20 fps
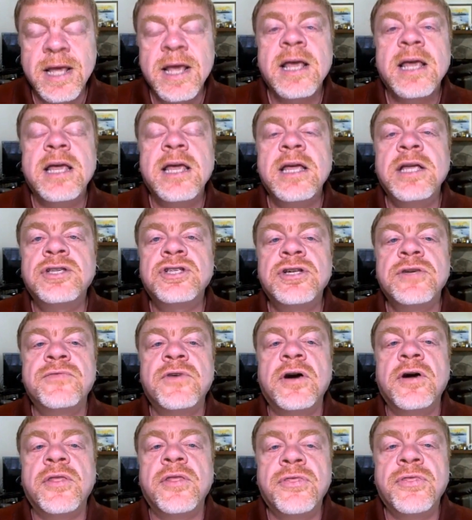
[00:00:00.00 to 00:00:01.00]
Each of
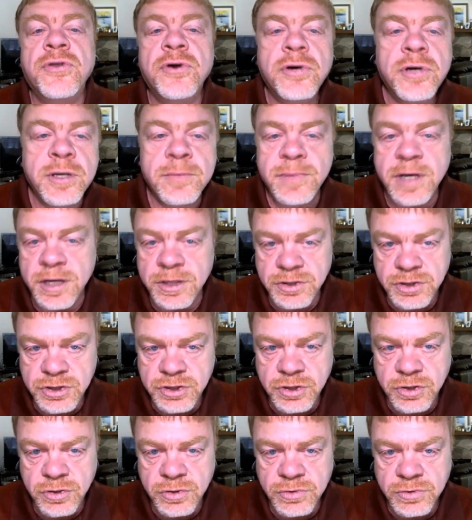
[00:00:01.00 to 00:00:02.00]
our 30-minute
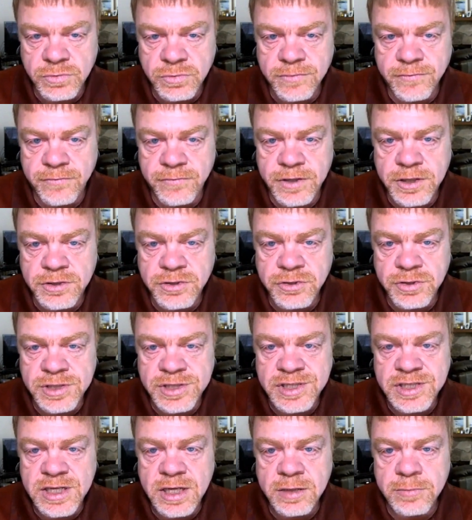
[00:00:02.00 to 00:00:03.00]
shows will feature a
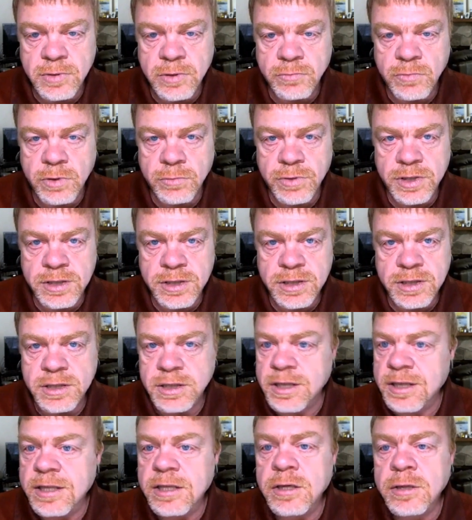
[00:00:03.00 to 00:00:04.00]
segment where we dig a
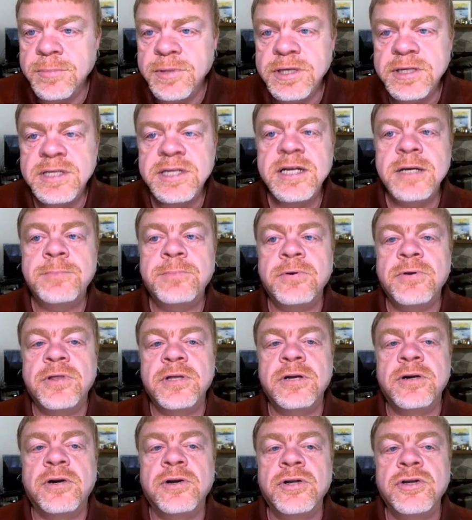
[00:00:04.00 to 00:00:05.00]
little bit deeper than
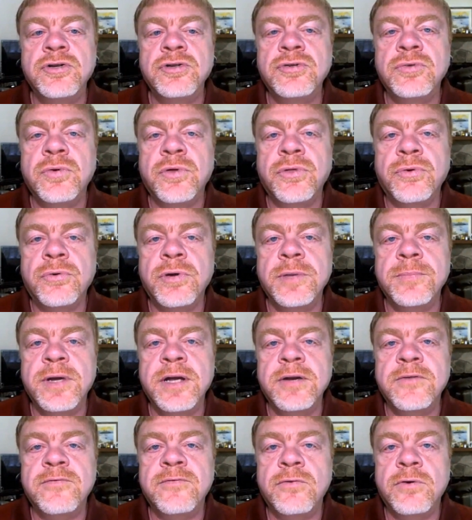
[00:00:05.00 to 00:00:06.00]
our usual
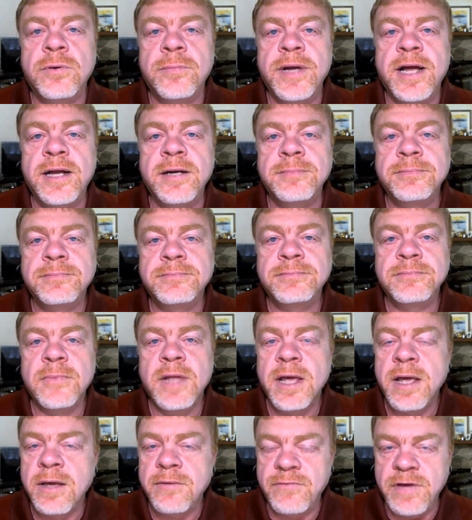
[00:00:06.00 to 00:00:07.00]
3-minute format.
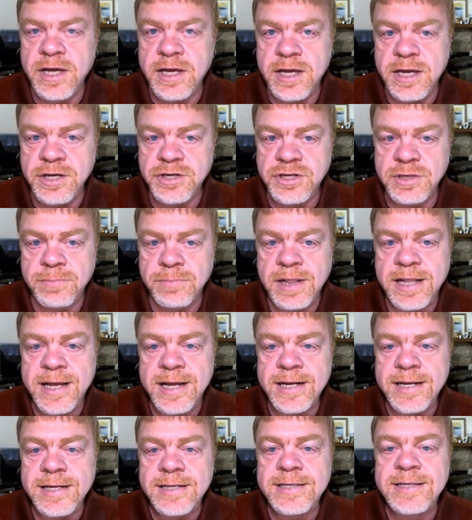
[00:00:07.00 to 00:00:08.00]
Vacation
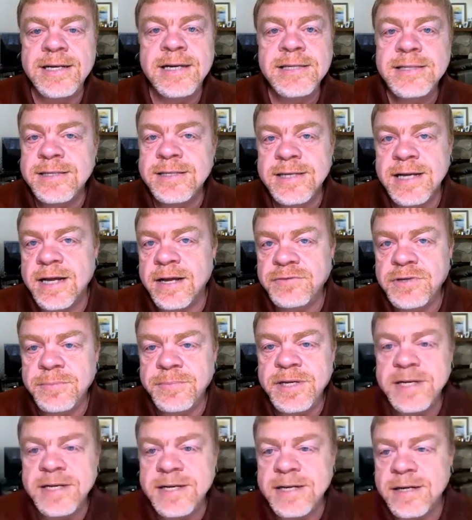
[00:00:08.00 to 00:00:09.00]
planning doesn't have to
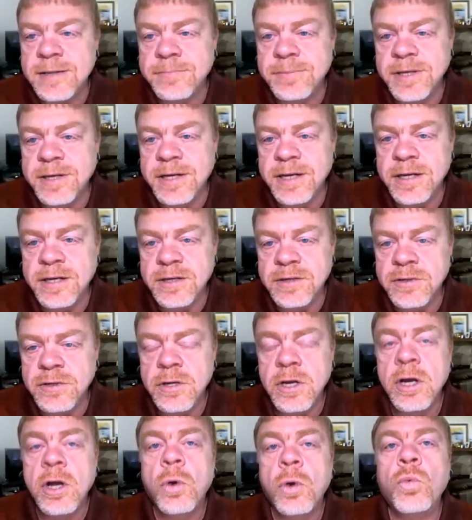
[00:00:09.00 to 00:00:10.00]
be complicated.
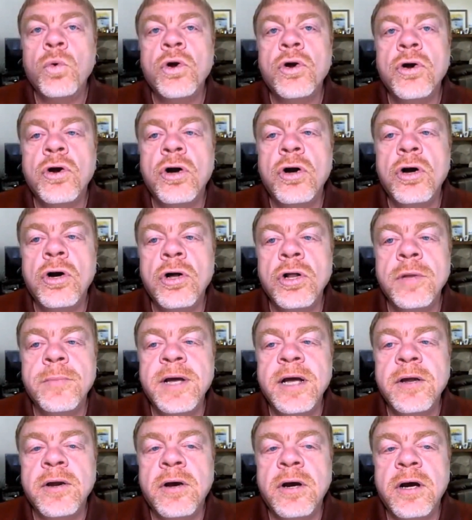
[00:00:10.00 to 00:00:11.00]
We're all
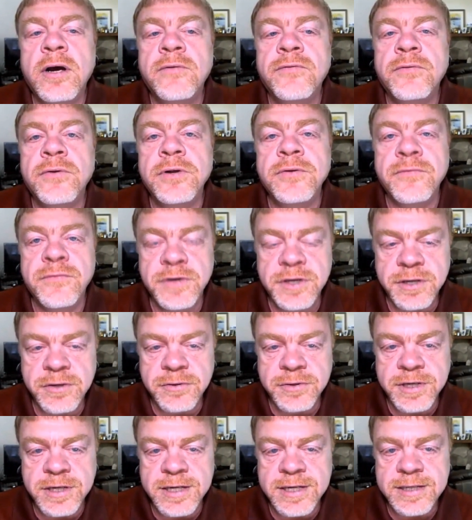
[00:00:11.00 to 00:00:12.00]
about offering video
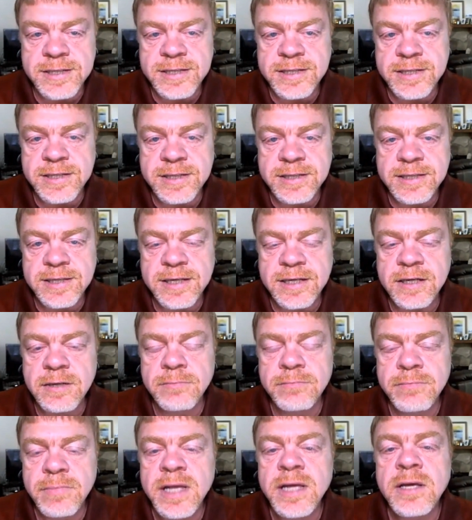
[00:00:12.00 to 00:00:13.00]
content to help
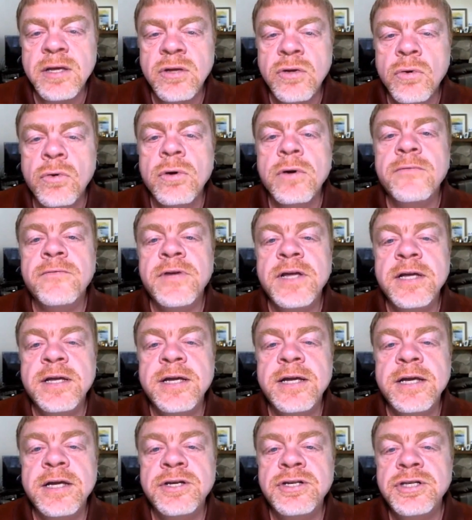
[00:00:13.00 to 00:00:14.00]
make your
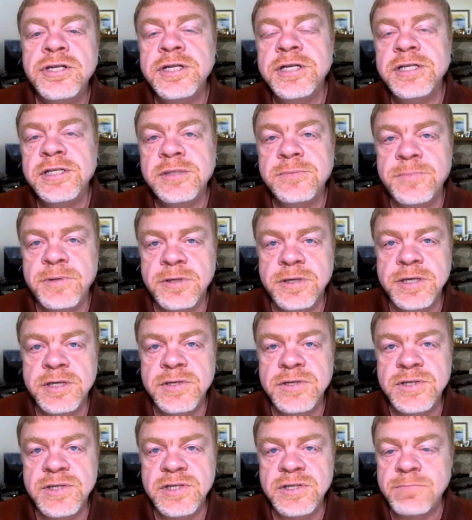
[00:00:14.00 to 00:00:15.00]
vacation
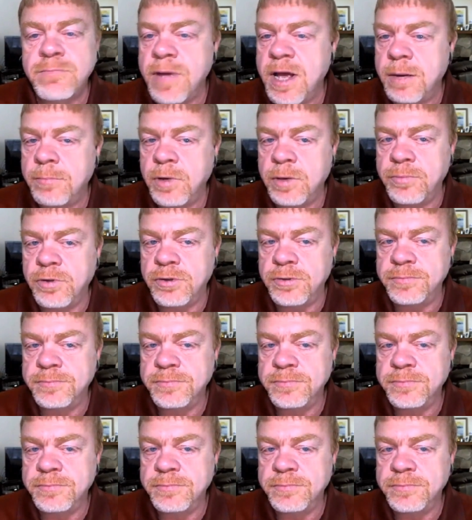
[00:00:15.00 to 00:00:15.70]
experiences memorable.